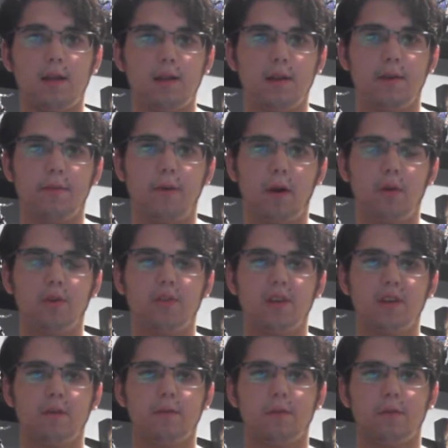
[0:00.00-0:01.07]
if I were to
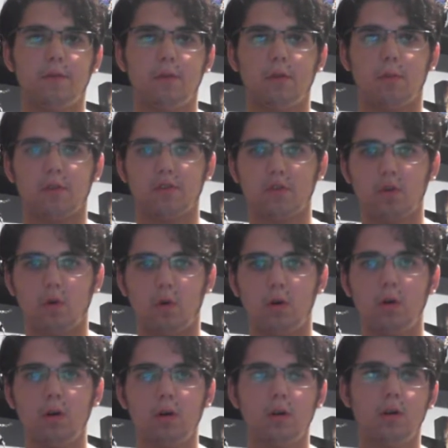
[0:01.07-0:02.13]
give the film a
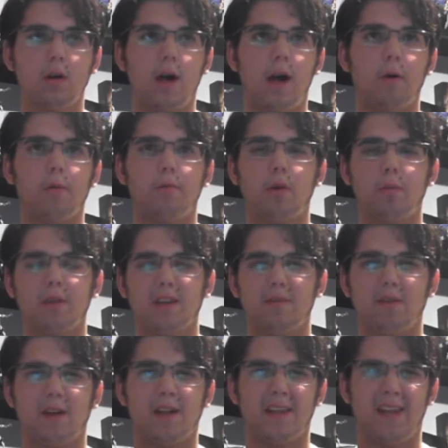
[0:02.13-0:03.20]
score, I would probably
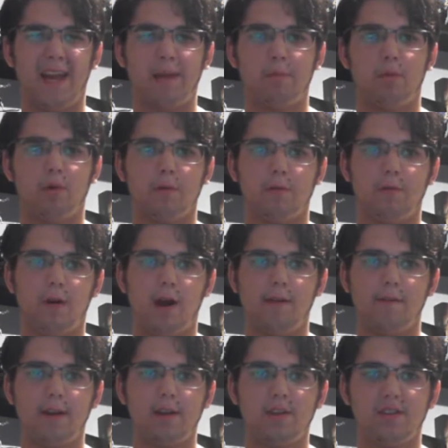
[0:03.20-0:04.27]
give it an
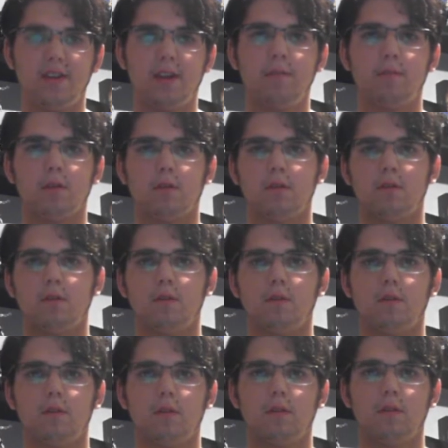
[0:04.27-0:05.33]
8.5 out of 10
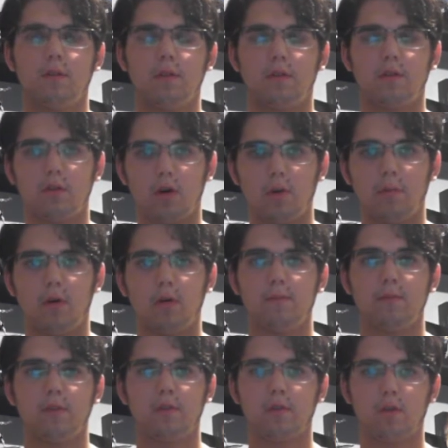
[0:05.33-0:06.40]
because the
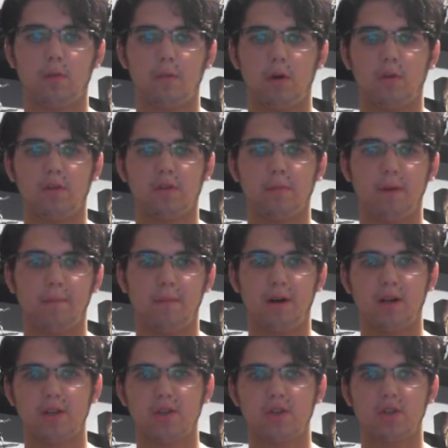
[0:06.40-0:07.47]
slow-mo was a bit
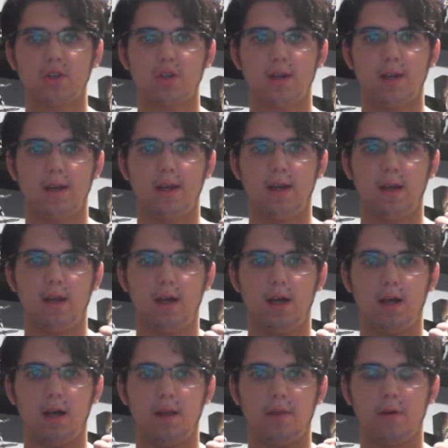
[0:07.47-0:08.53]
much.
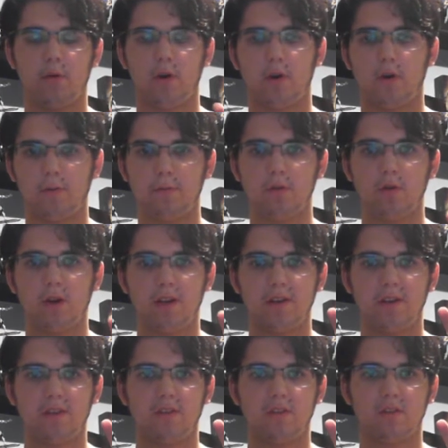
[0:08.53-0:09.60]
There were a few
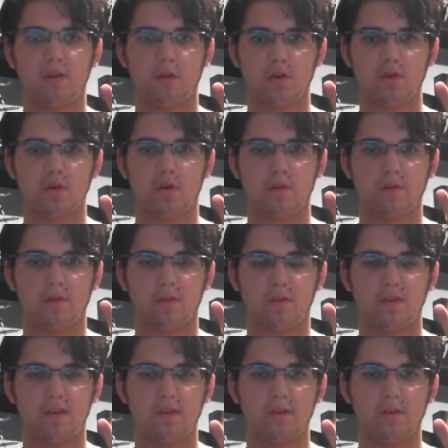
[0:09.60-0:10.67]
unnecessary shots and
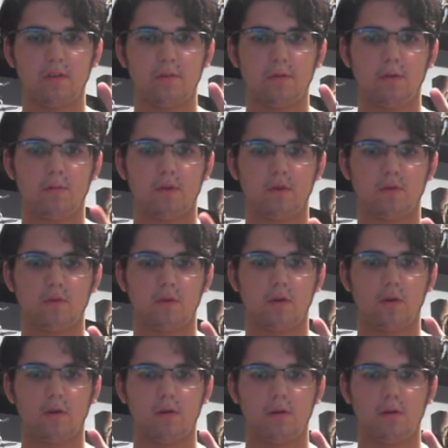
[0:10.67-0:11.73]
scenes in the film which
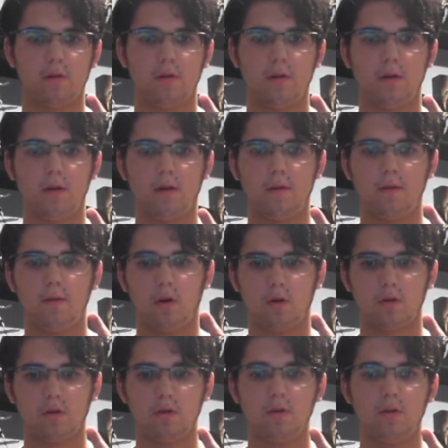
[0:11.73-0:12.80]
were
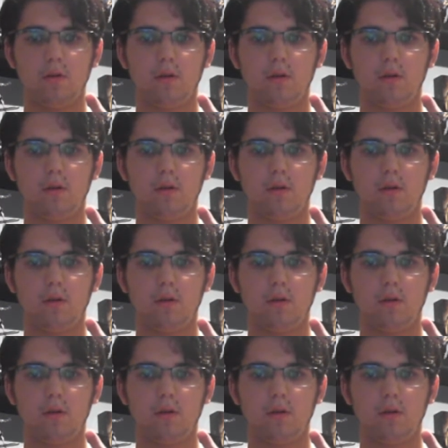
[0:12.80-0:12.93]
not good,